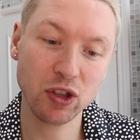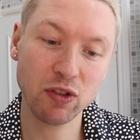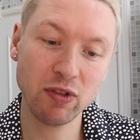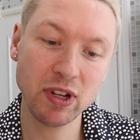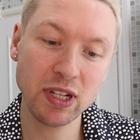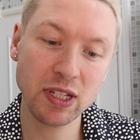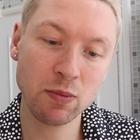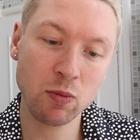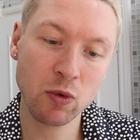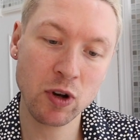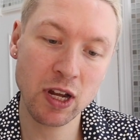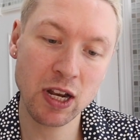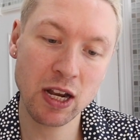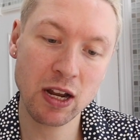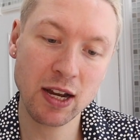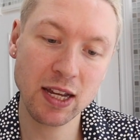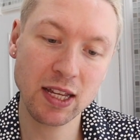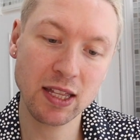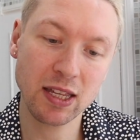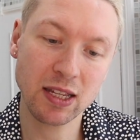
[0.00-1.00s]
The reason why I
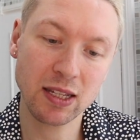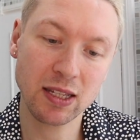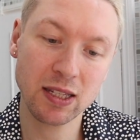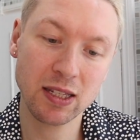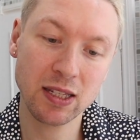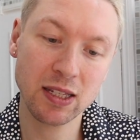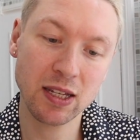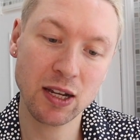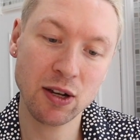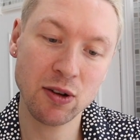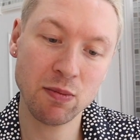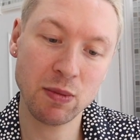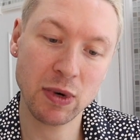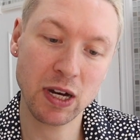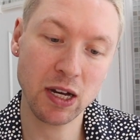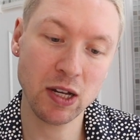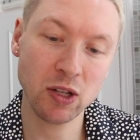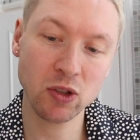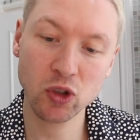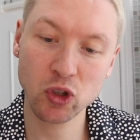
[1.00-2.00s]
like this so
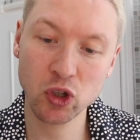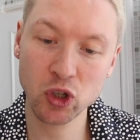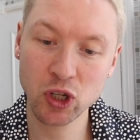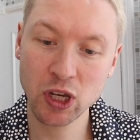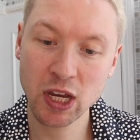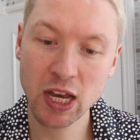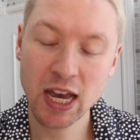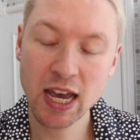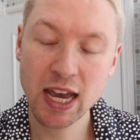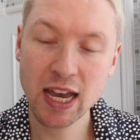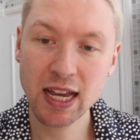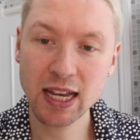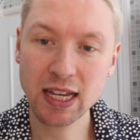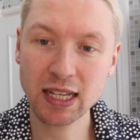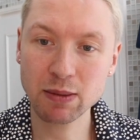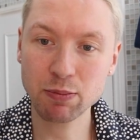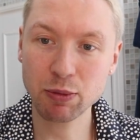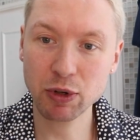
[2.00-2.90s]
much is